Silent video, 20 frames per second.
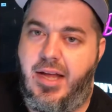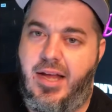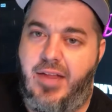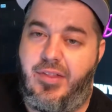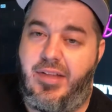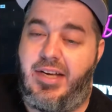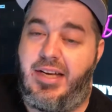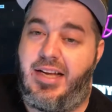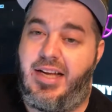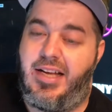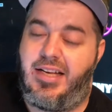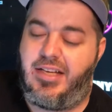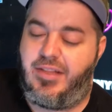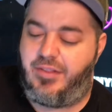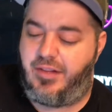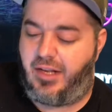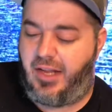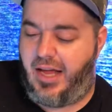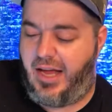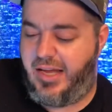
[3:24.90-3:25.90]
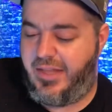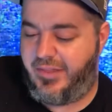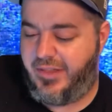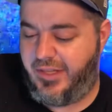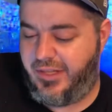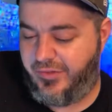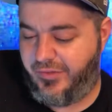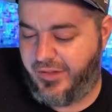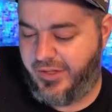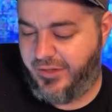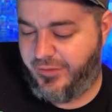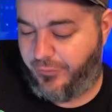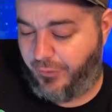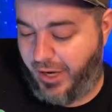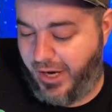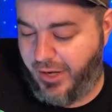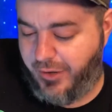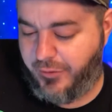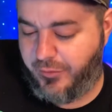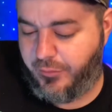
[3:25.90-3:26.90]
then he ended the line the, the
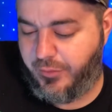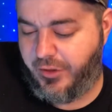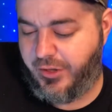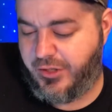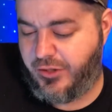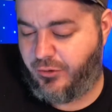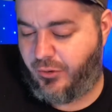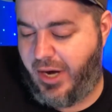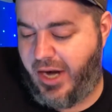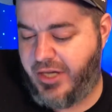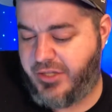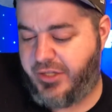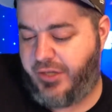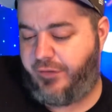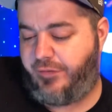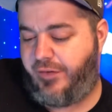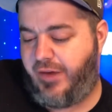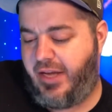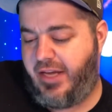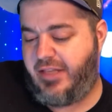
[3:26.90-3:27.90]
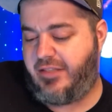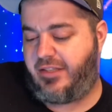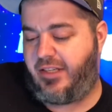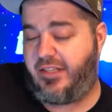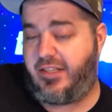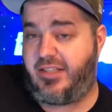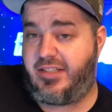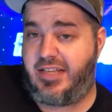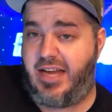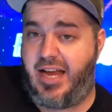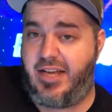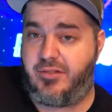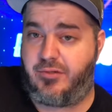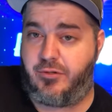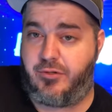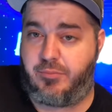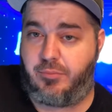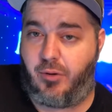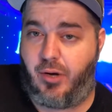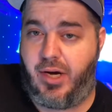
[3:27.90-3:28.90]
round with a tragic phase like
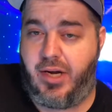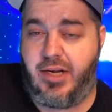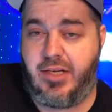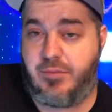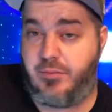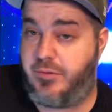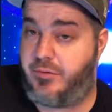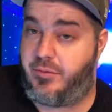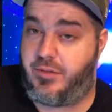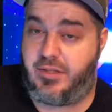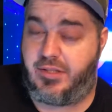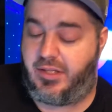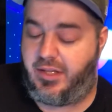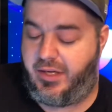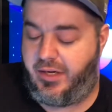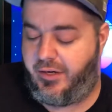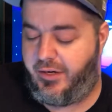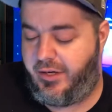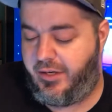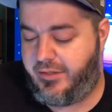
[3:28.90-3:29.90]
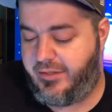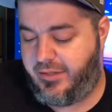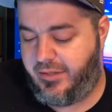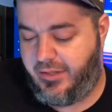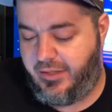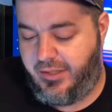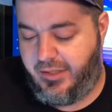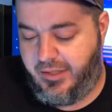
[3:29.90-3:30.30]
disastrous braids, which was hilarious.